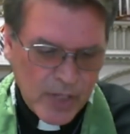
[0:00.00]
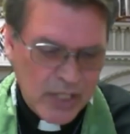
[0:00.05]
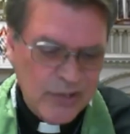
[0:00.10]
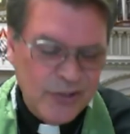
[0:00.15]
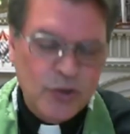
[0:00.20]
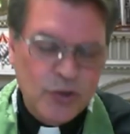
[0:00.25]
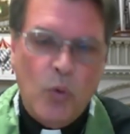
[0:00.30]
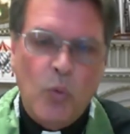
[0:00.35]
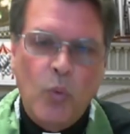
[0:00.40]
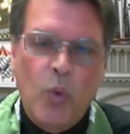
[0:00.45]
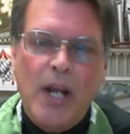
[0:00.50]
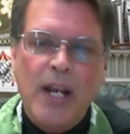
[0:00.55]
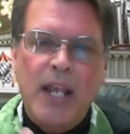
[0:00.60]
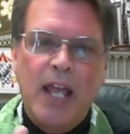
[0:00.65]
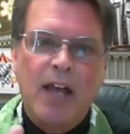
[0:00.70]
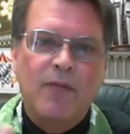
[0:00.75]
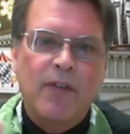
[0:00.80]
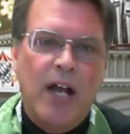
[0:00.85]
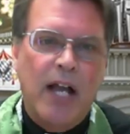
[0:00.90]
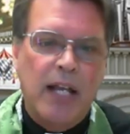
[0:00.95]
So what
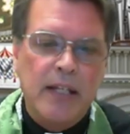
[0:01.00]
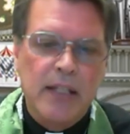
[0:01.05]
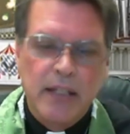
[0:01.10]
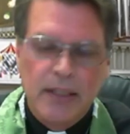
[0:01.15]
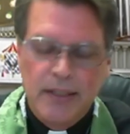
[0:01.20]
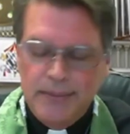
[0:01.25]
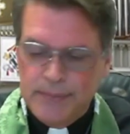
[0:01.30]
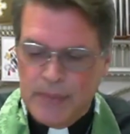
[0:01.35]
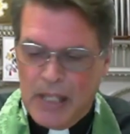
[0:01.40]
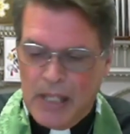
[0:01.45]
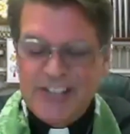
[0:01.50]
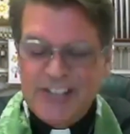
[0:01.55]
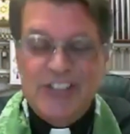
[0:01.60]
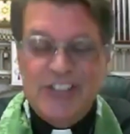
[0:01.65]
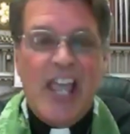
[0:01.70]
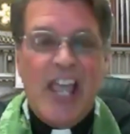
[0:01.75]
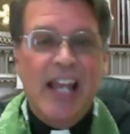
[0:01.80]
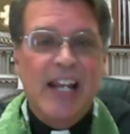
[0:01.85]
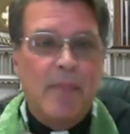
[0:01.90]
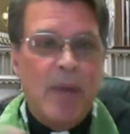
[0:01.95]
have I
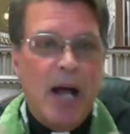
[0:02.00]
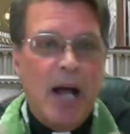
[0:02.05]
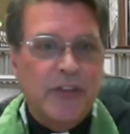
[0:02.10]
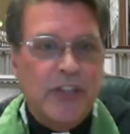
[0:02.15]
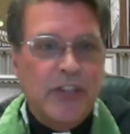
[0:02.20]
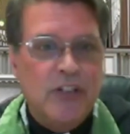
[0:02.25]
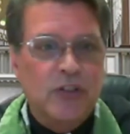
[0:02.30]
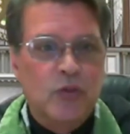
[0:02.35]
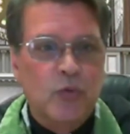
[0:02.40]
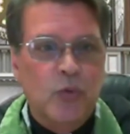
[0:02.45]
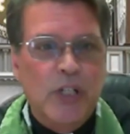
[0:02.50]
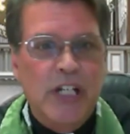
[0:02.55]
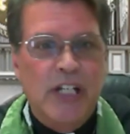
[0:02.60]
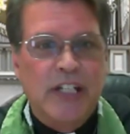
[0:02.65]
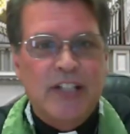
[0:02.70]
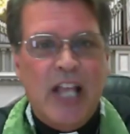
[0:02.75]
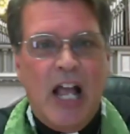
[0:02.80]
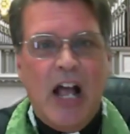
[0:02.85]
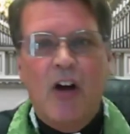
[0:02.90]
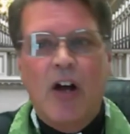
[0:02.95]
said about these
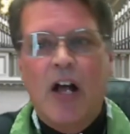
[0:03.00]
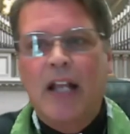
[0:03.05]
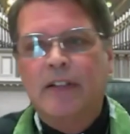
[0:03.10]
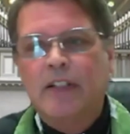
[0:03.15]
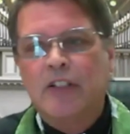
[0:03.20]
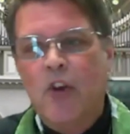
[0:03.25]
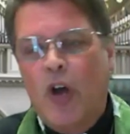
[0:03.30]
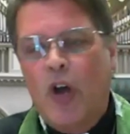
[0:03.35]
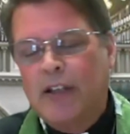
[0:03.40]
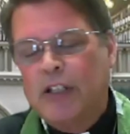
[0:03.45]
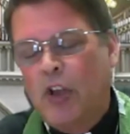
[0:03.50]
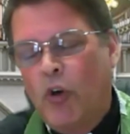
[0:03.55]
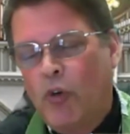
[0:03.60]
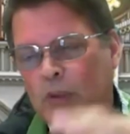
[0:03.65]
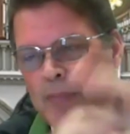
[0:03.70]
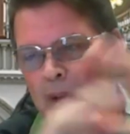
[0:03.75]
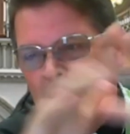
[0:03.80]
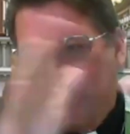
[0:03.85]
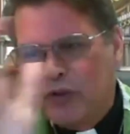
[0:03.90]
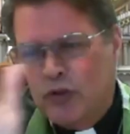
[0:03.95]
readings? How I know I go in
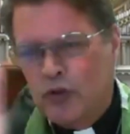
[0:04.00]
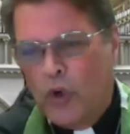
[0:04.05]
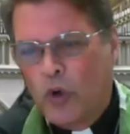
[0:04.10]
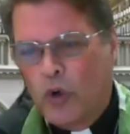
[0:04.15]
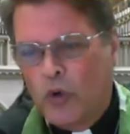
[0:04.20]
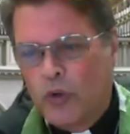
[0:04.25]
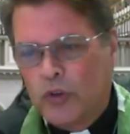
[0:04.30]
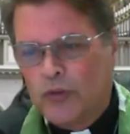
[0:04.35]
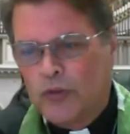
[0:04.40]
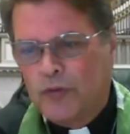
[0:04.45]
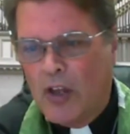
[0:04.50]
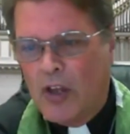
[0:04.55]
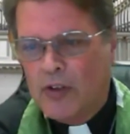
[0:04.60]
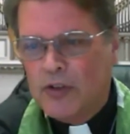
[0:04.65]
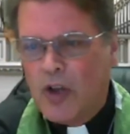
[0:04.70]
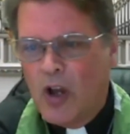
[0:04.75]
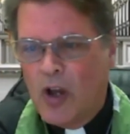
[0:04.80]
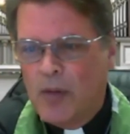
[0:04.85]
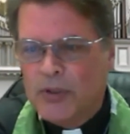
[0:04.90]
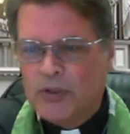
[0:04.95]
my circles, Father
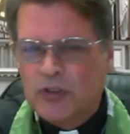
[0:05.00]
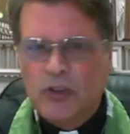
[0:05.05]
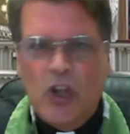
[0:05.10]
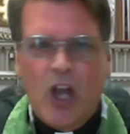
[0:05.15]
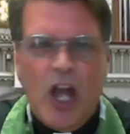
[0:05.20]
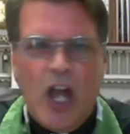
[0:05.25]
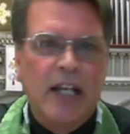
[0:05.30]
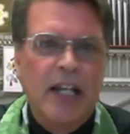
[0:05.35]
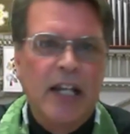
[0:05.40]
Dom is not